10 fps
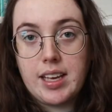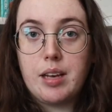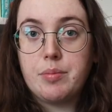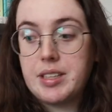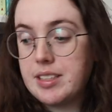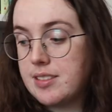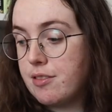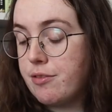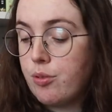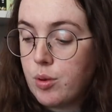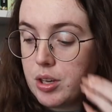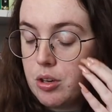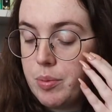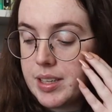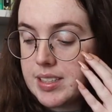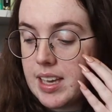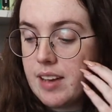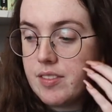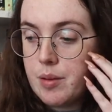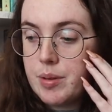updates for you because I
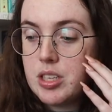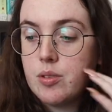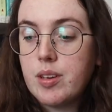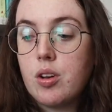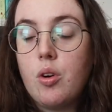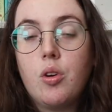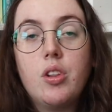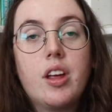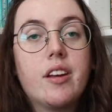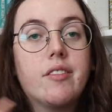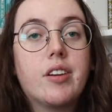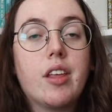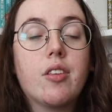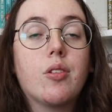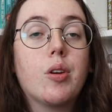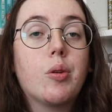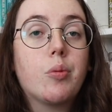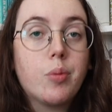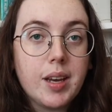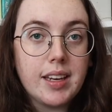have not been doing a whole lot of other
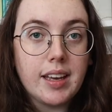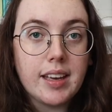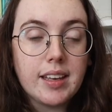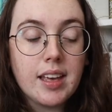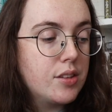reading.